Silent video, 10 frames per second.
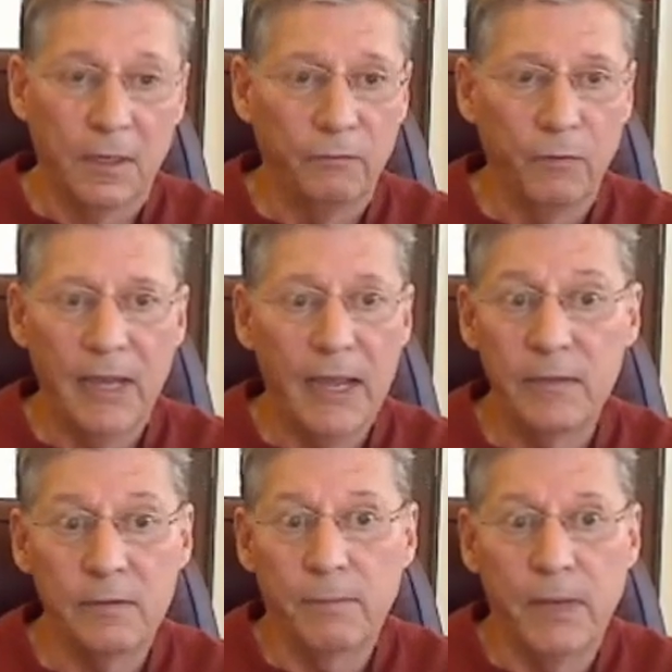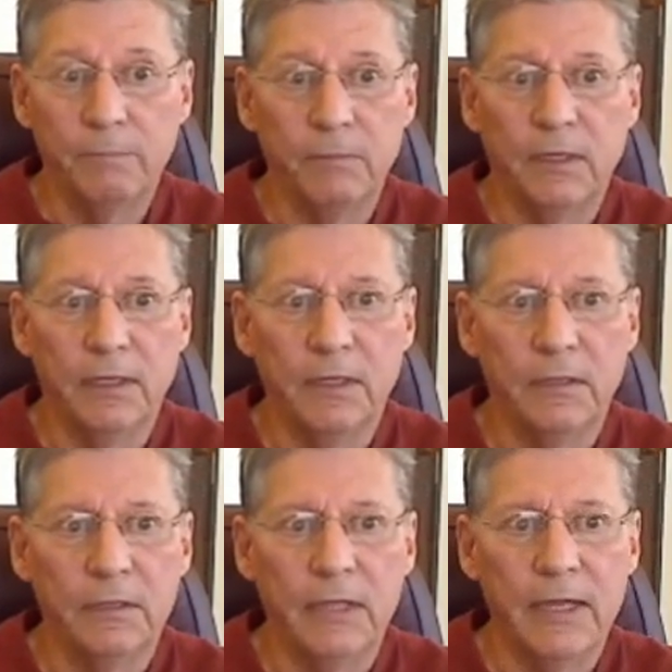if we had the
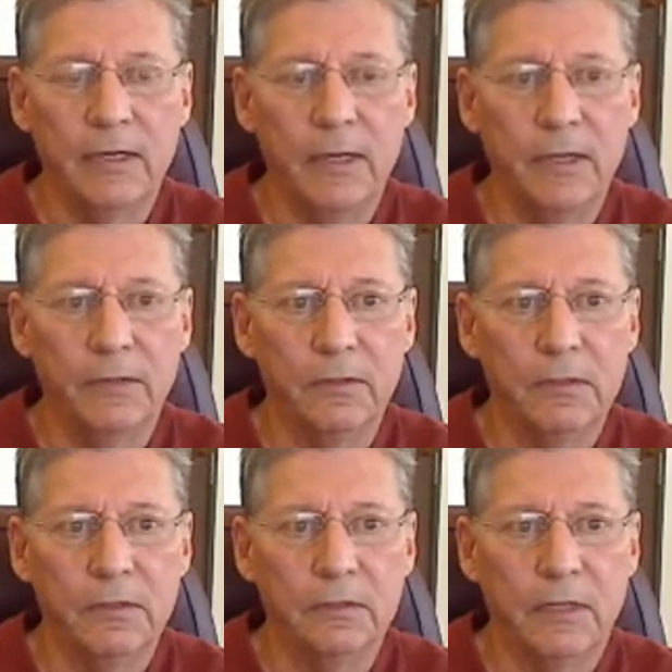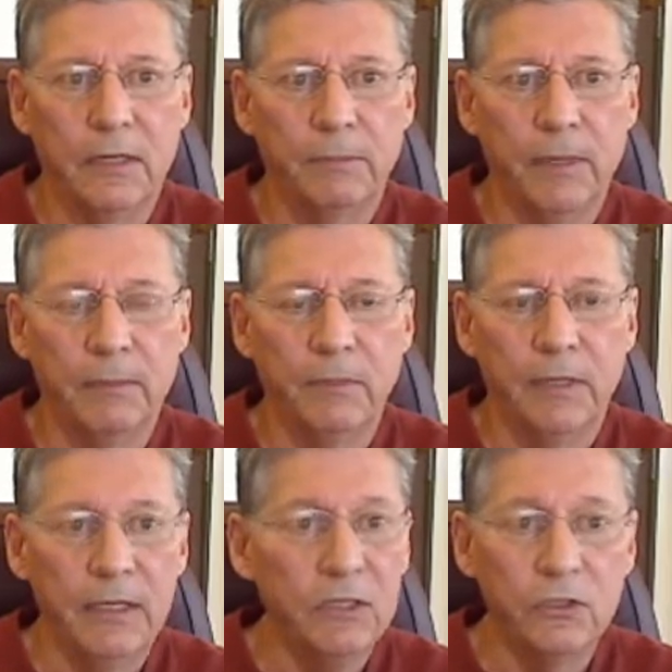data on the entire
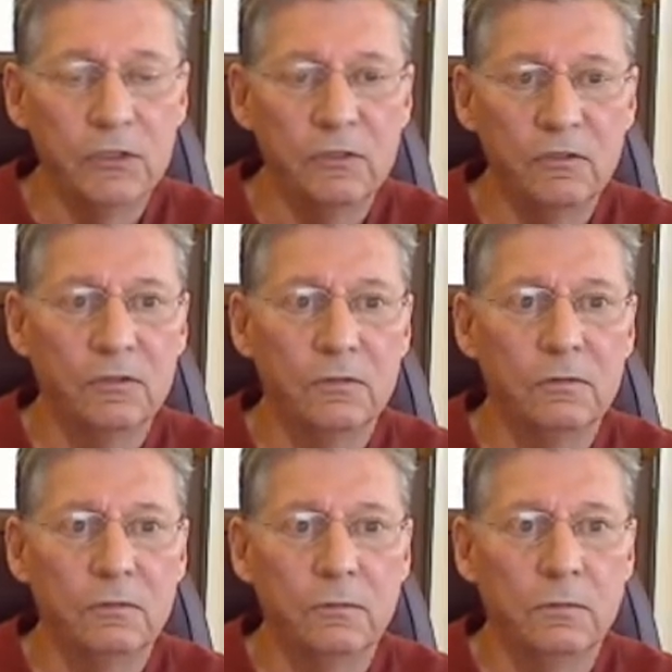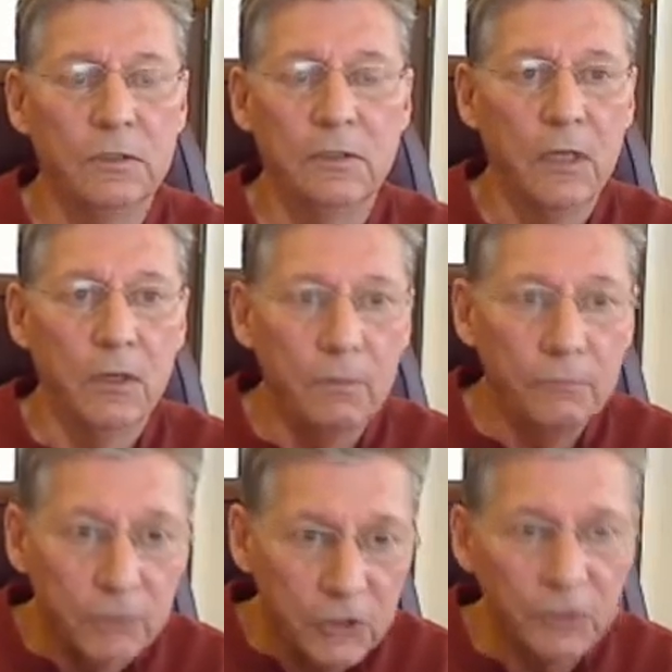populations, we'd
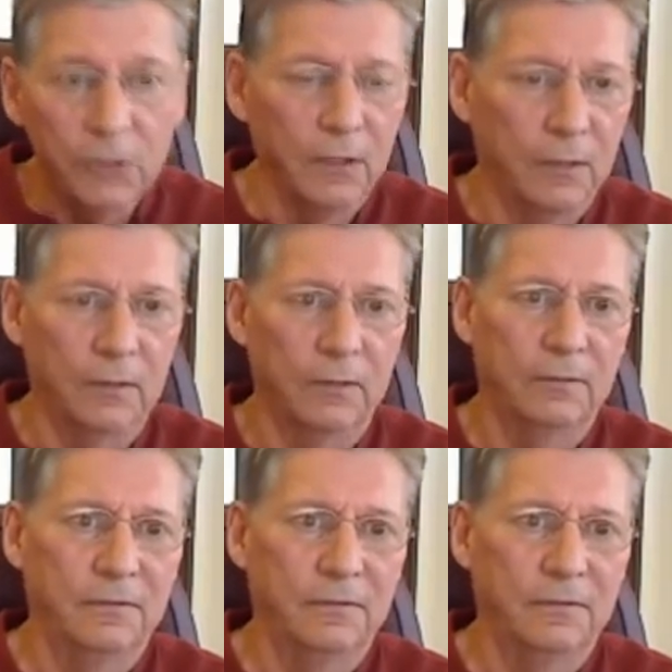know for sure